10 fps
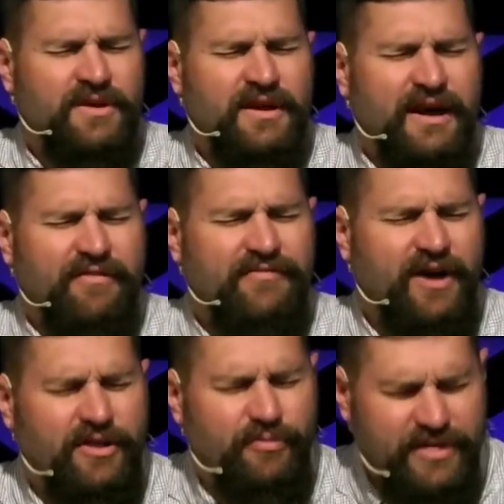Heavenly
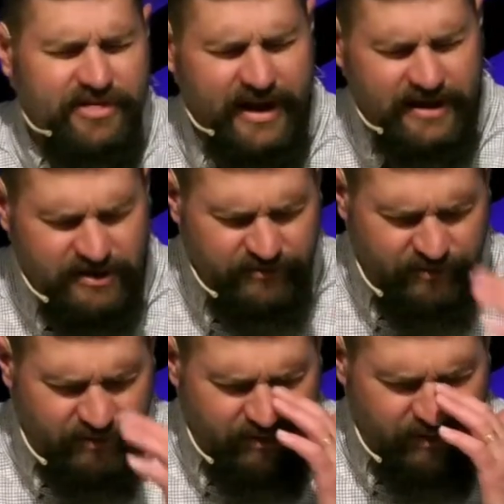Father, we thank you
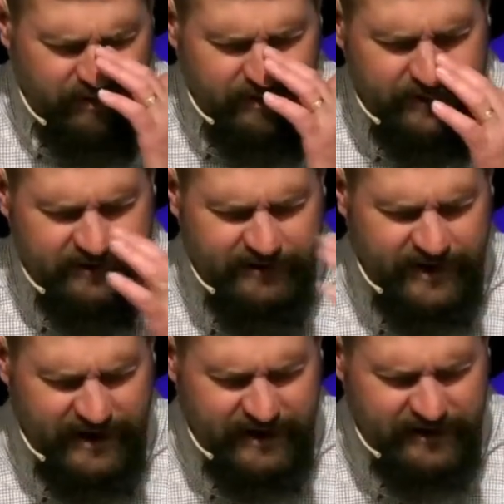for this
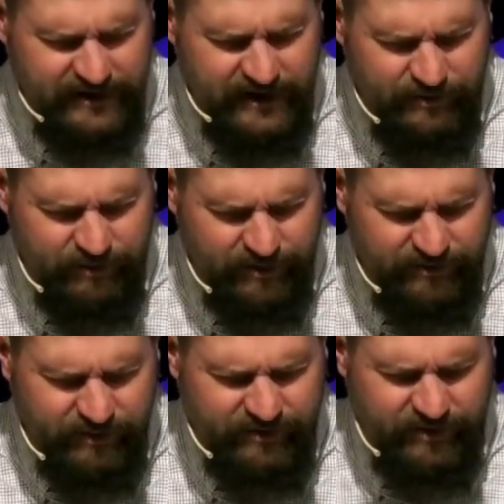day, and God, we're,
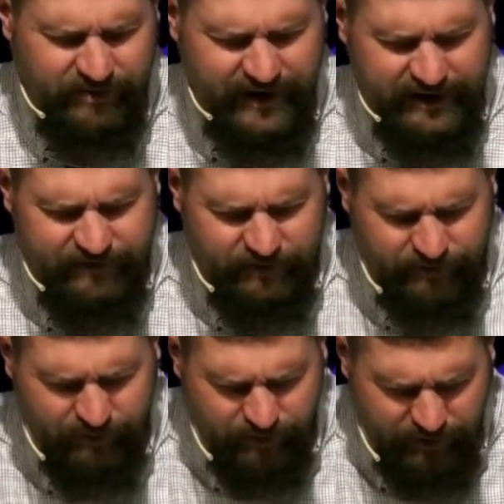we're so thankful
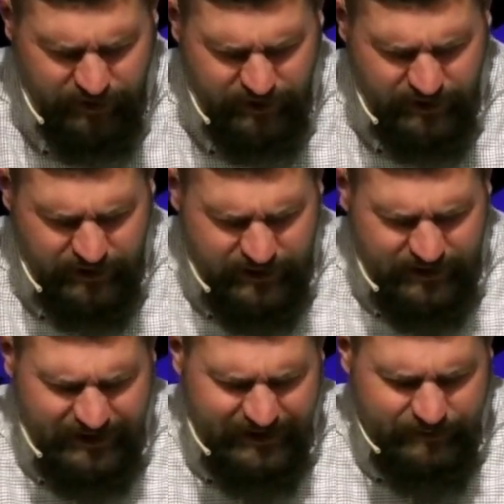for.
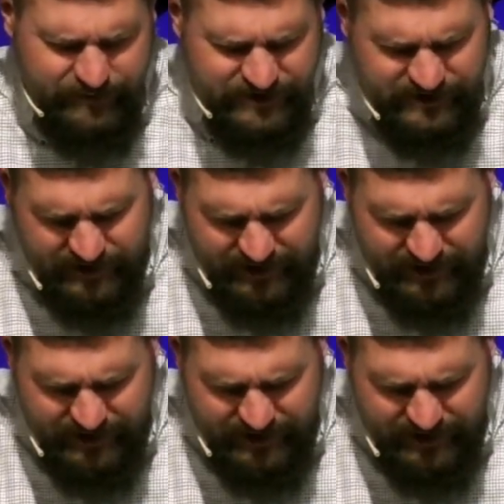Um, just uh,